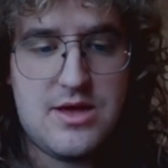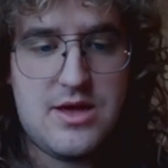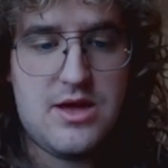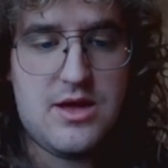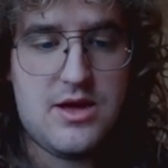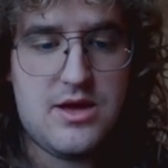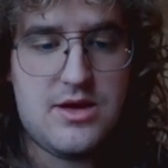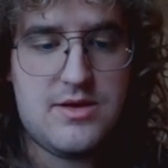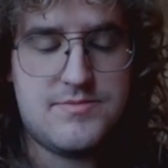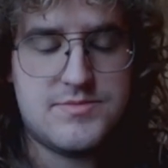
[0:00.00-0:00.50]

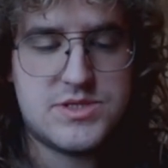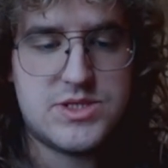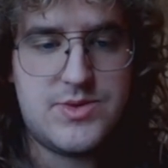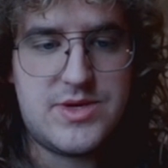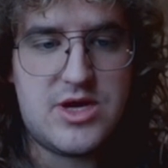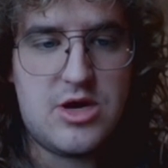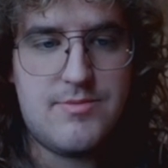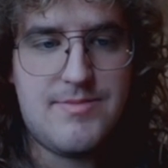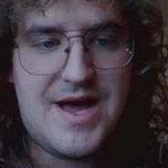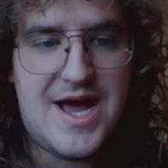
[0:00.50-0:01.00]
So we
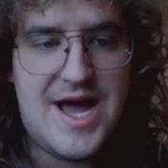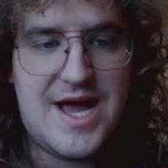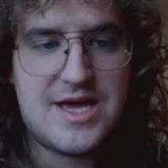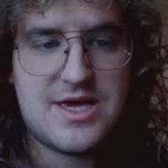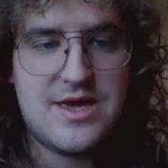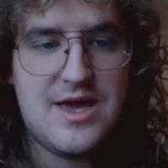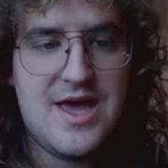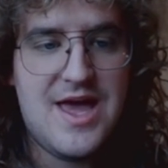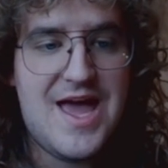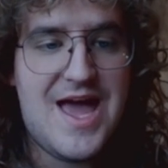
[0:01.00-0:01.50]
go back,
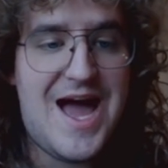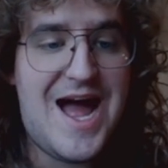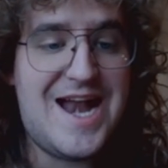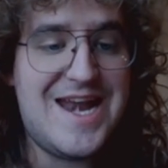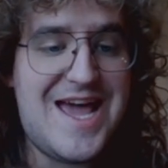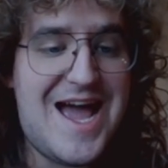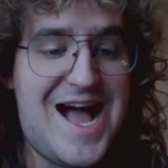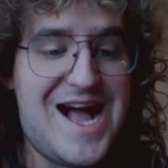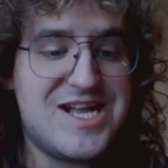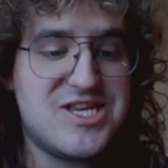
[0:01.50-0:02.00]
and
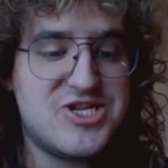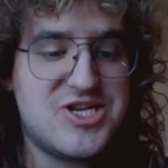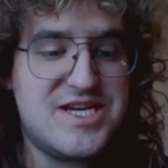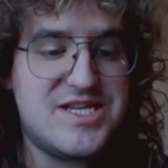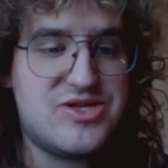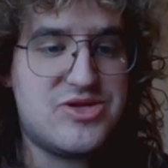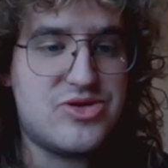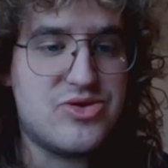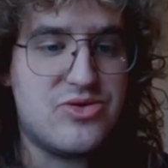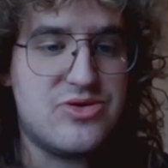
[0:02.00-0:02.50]
it
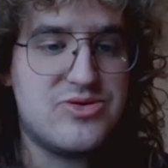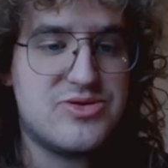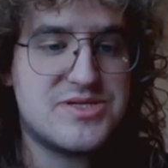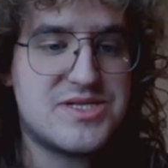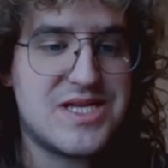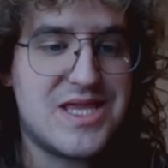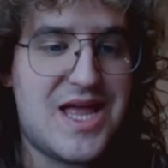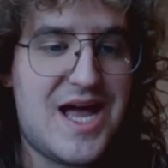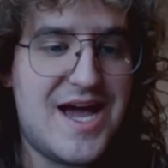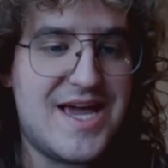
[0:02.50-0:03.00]
actually does
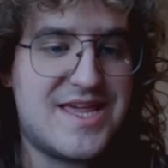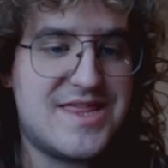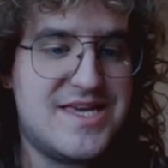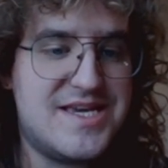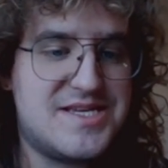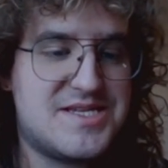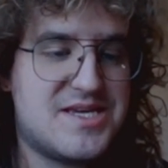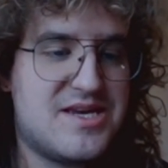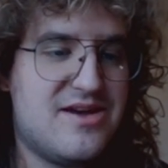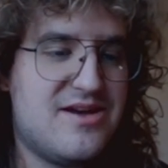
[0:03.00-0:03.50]
like
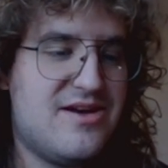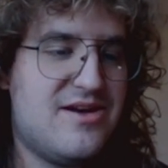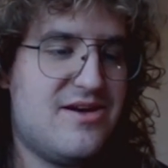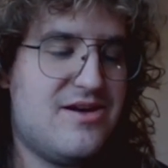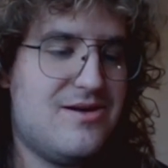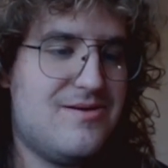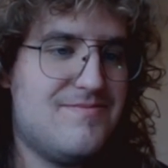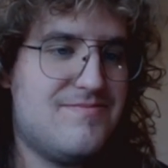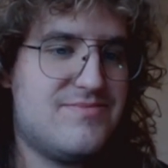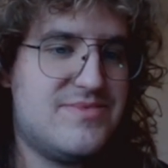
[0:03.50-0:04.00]
this
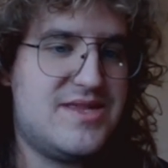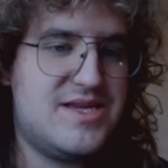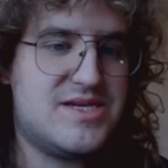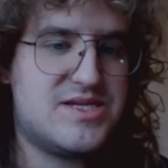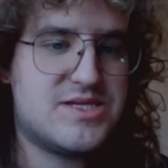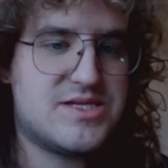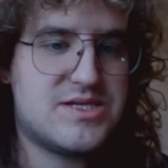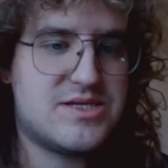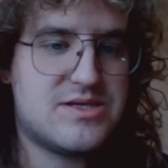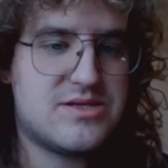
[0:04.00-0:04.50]

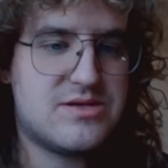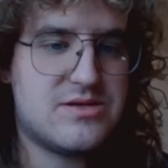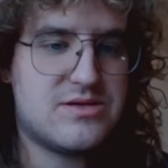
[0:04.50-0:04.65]
this